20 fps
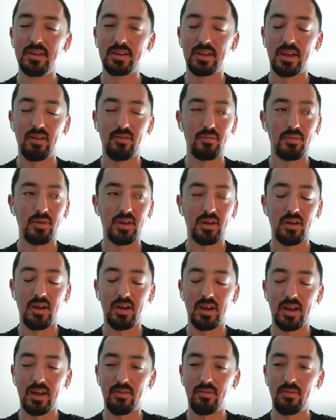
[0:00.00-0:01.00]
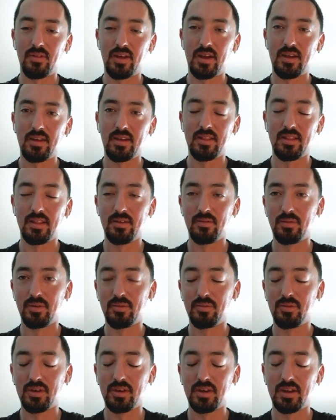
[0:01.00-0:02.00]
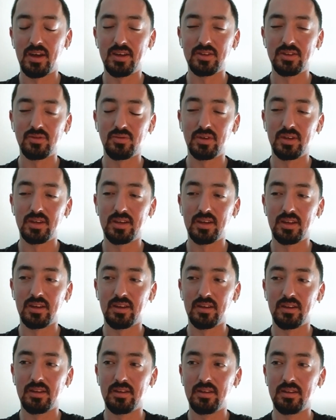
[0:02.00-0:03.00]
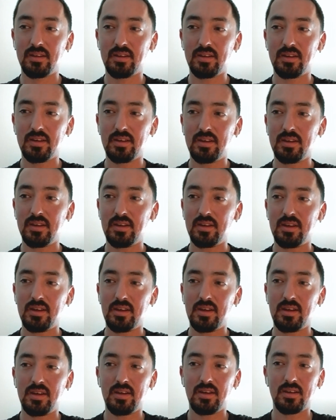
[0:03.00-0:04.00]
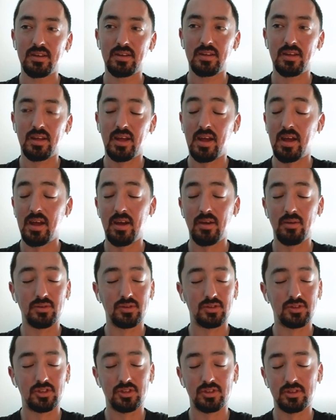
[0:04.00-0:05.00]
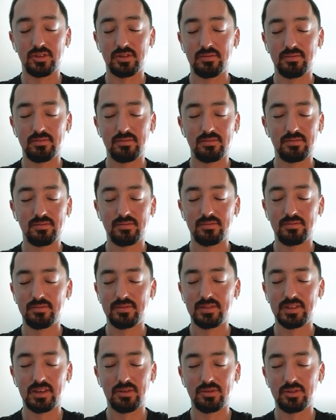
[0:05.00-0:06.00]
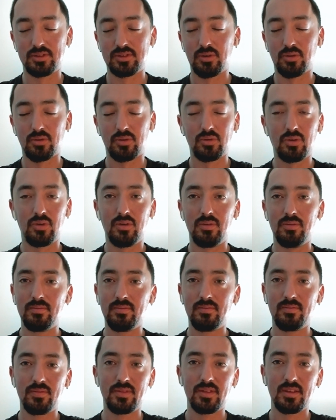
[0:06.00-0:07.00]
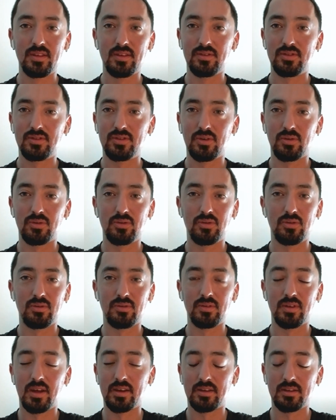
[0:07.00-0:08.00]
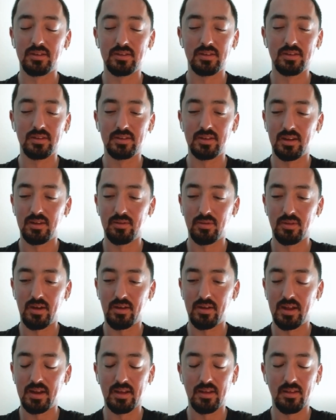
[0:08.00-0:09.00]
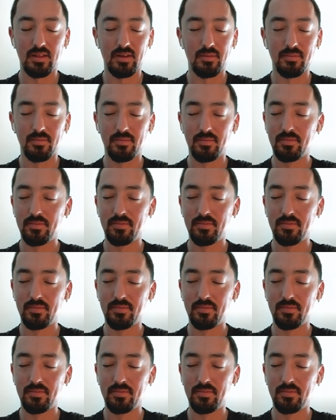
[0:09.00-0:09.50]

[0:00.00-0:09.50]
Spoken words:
Gave him a big hug after that, and then we won last week, and it was so cool, so cool, and I couldn't have done it without any of them.